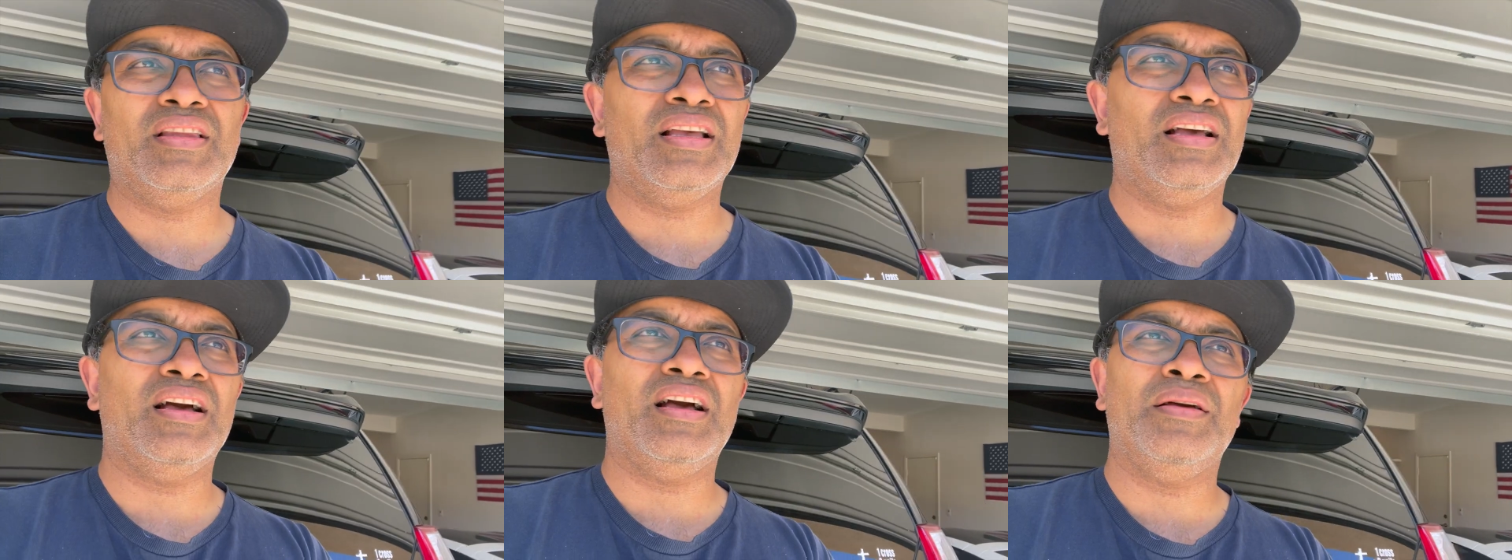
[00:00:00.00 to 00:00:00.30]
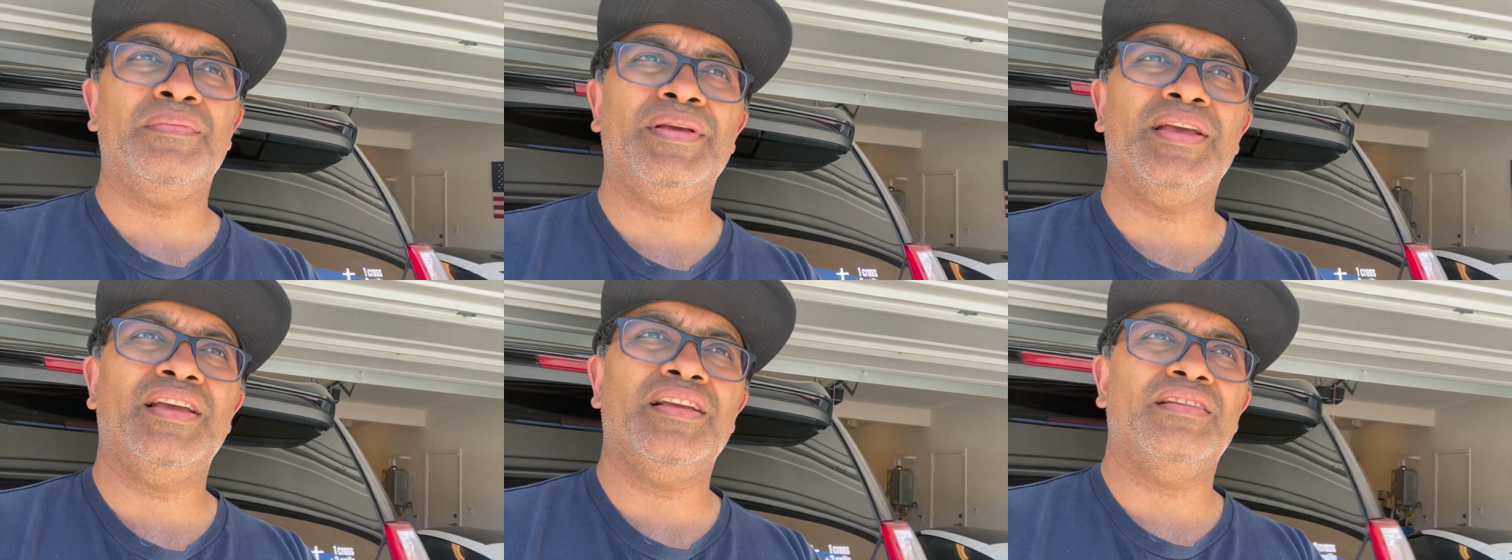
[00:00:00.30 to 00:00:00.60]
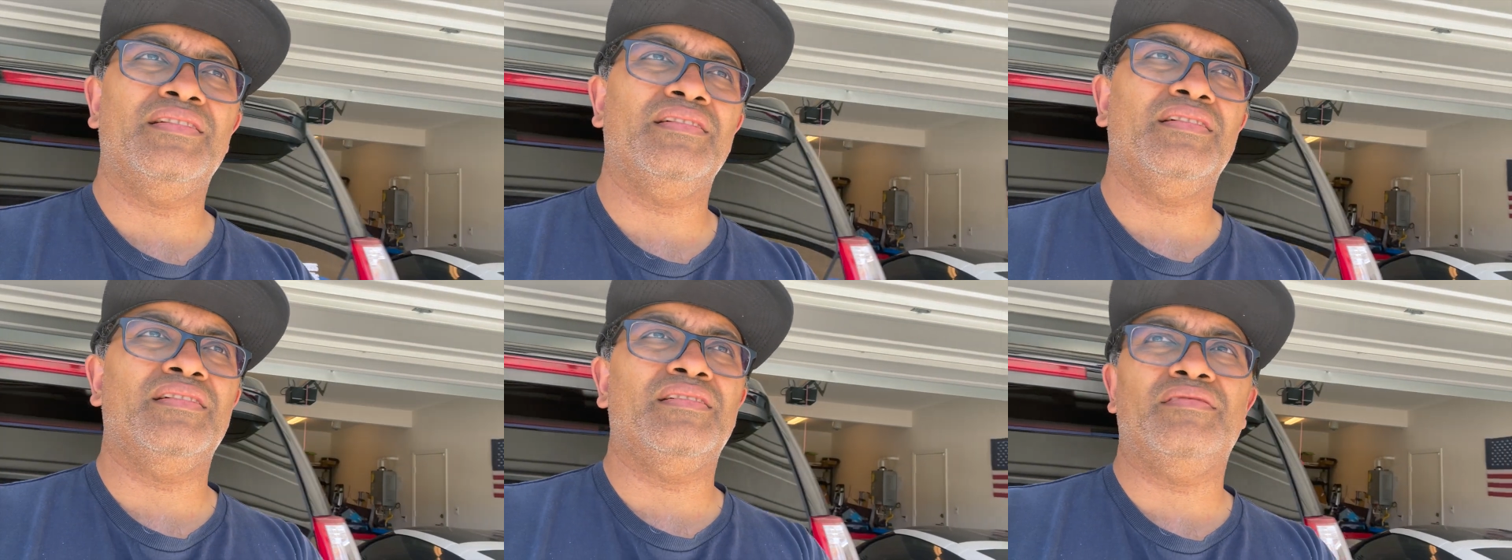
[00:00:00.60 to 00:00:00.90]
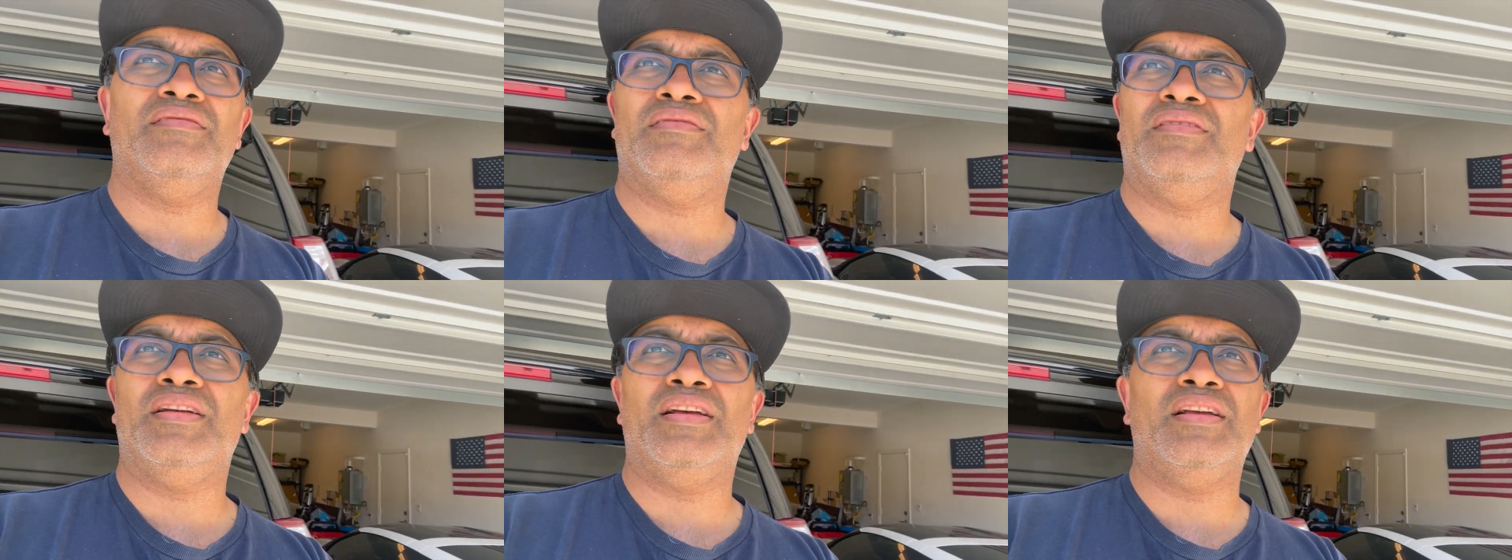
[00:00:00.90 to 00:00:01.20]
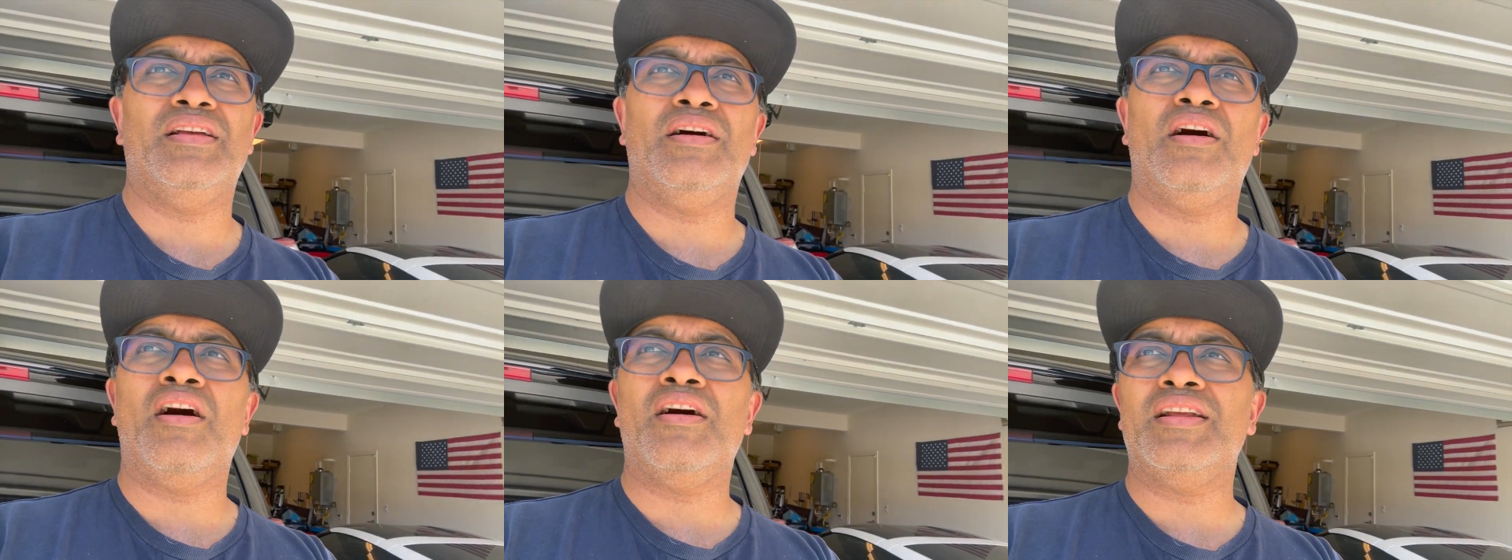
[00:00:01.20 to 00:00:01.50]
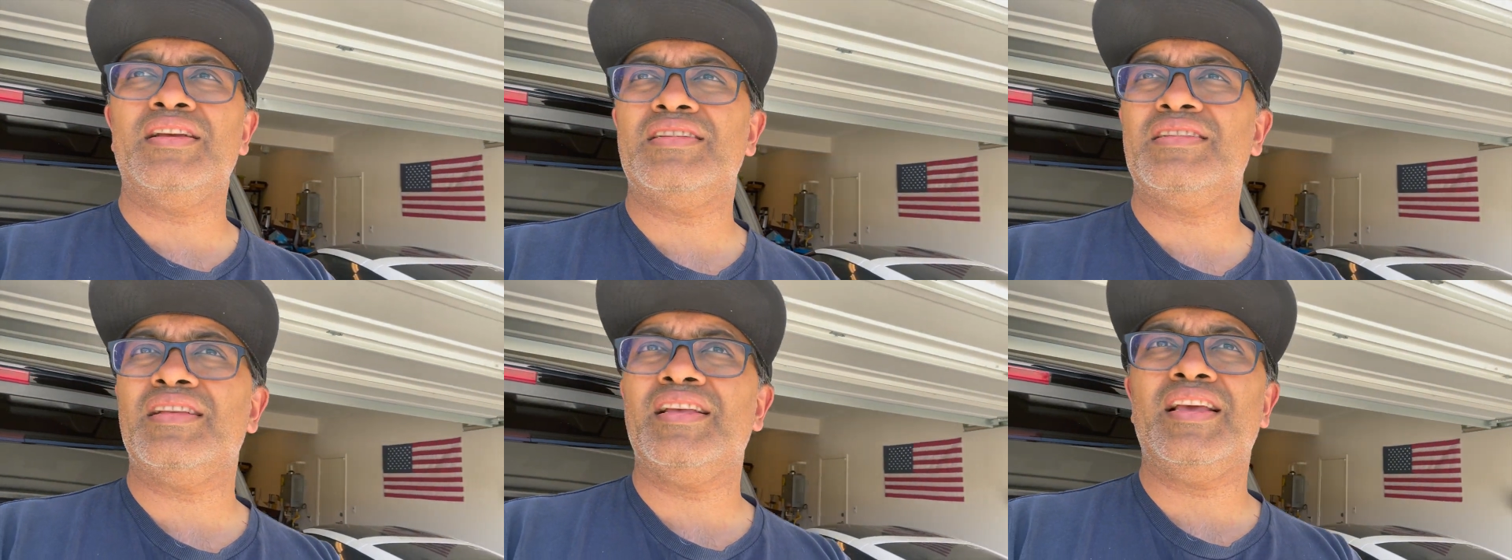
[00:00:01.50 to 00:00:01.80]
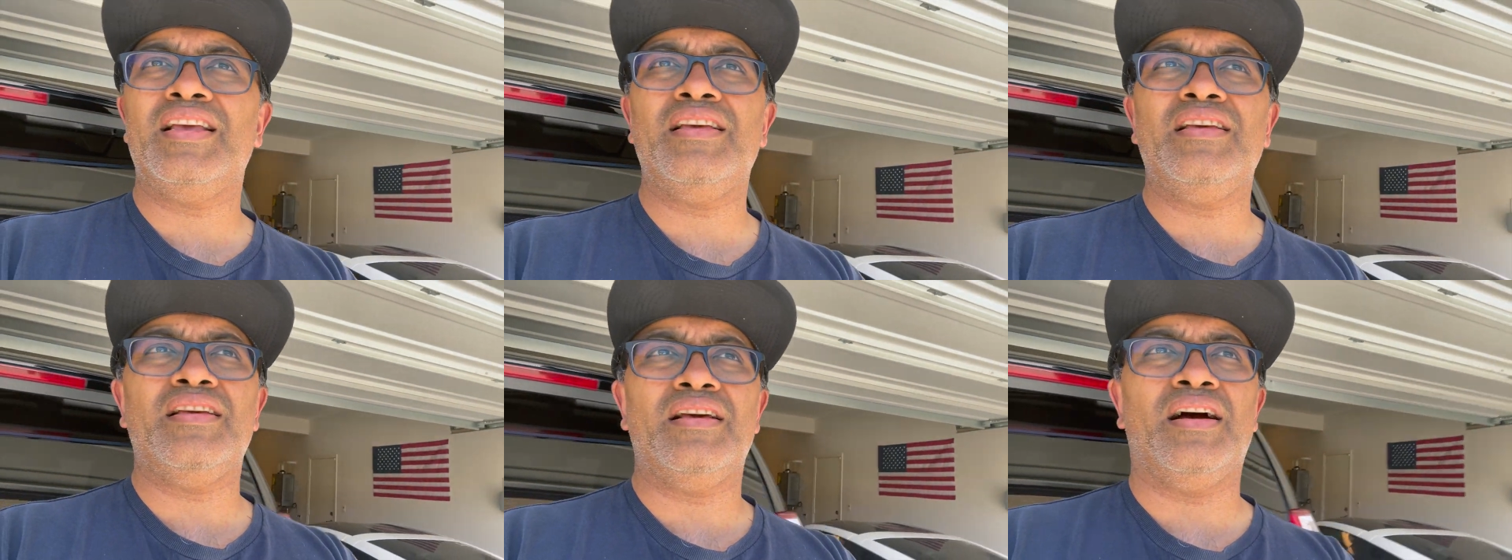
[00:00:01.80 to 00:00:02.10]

I mean, honestly,